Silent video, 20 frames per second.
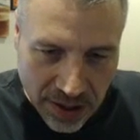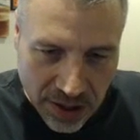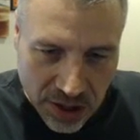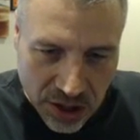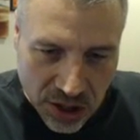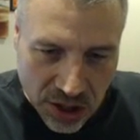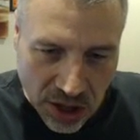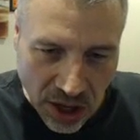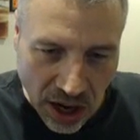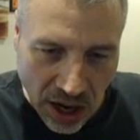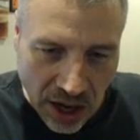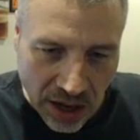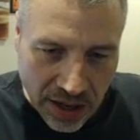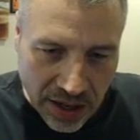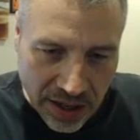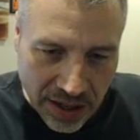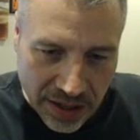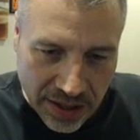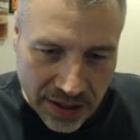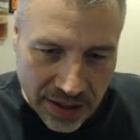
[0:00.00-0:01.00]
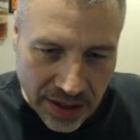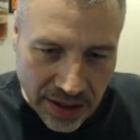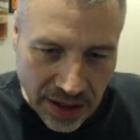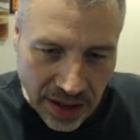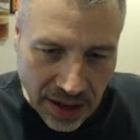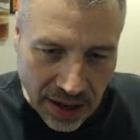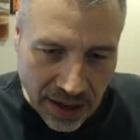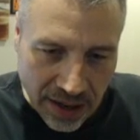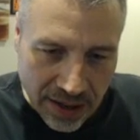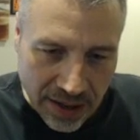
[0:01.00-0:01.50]
chalk and
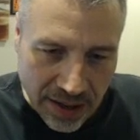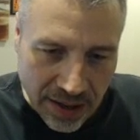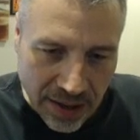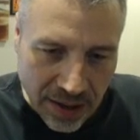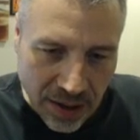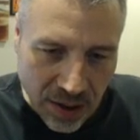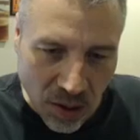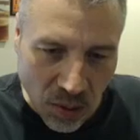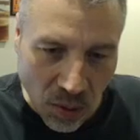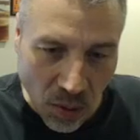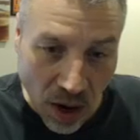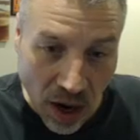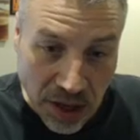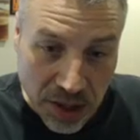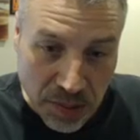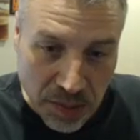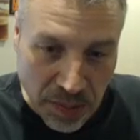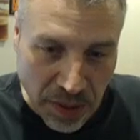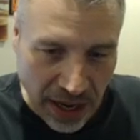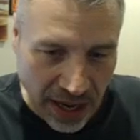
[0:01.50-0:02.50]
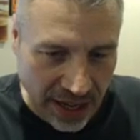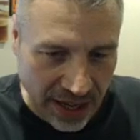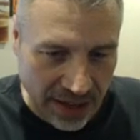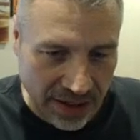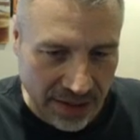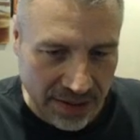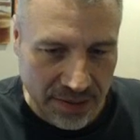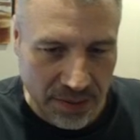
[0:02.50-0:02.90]
gouache paint.